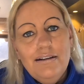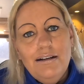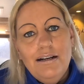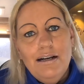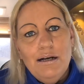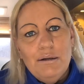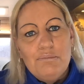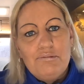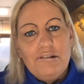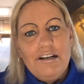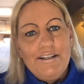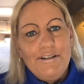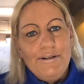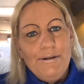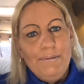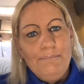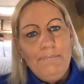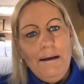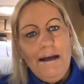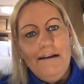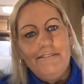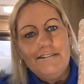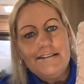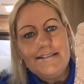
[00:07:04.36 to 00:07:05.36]
A brand new
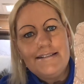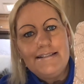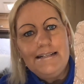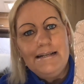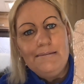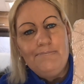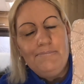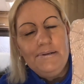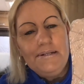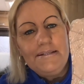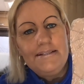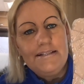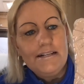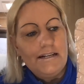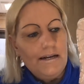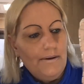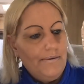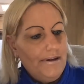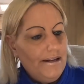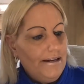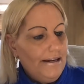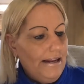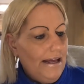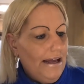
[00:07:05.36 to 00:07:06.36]
pair of slippers to go
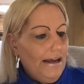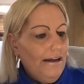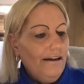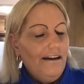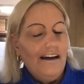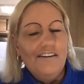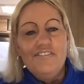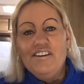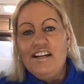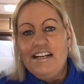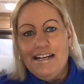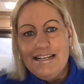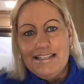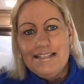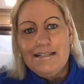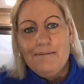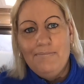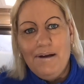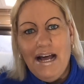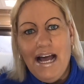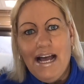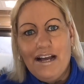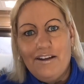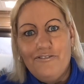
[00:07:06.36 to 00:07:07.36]
in there. I think that's the
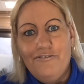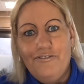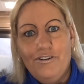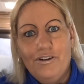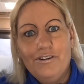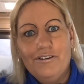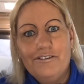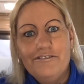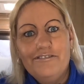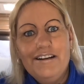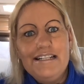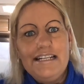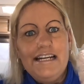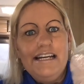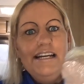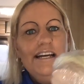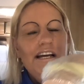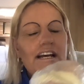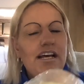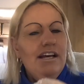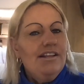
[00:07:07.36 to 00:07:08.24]
bag full already.